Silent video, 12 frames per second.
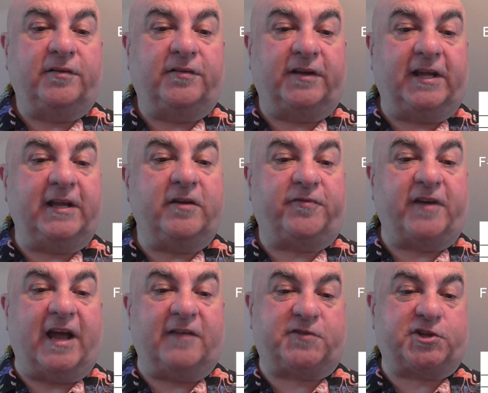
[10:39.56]
The key of
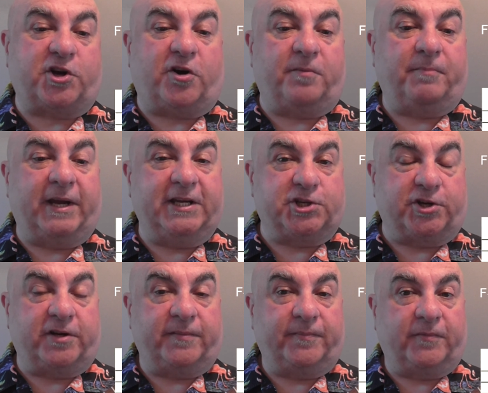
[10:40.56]
F sharp
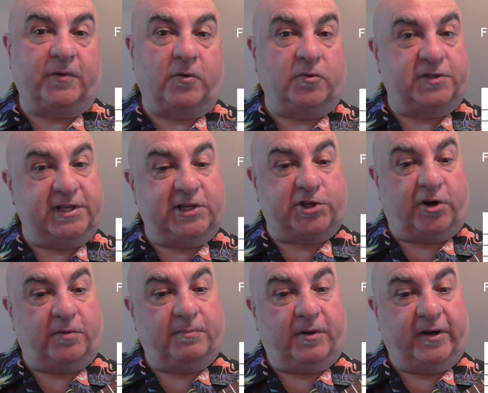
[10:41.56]
major, or D
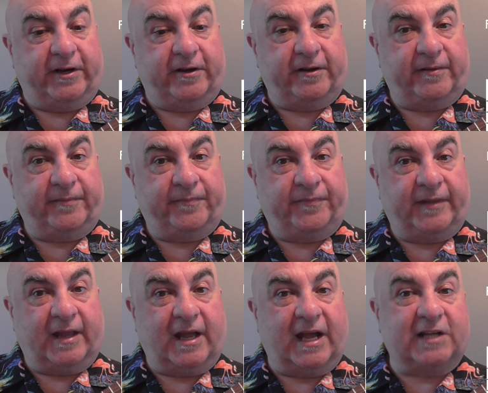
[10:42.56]
sharp minor,
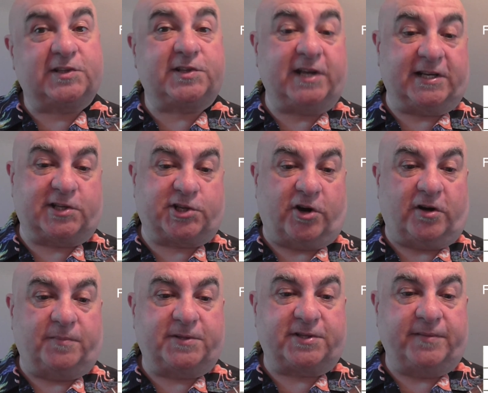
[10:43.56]
has six
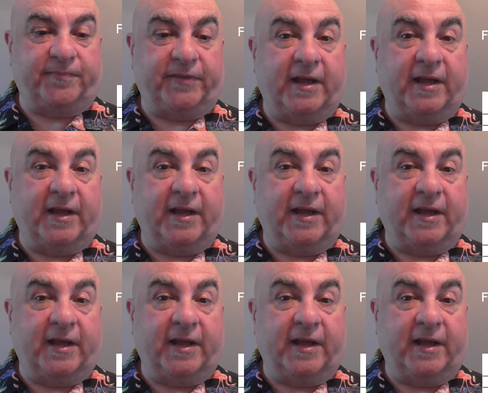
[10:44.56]
sharps.